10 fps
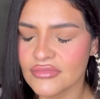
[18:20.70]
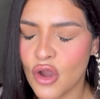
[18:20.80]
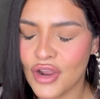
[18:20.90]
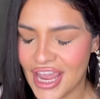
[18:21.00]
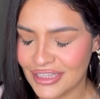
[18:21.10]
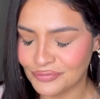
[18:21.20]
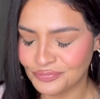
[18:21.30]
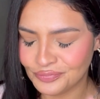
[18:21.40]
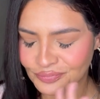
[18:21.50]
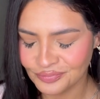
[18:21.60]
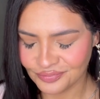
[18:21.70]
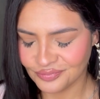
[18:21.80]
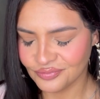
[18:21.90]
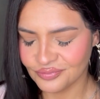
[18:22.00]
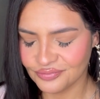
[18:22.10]
Okay.
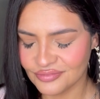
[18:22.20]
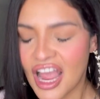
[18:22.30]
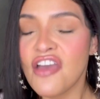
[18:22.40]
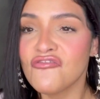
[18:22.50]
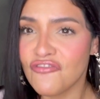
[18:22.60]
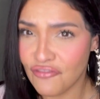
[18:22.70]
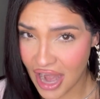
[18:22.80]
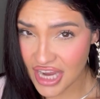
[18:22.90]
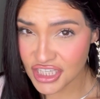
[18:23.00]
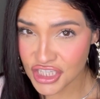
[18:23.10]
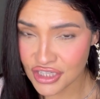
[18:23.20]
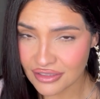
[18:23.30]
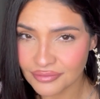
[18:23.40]
Fresh,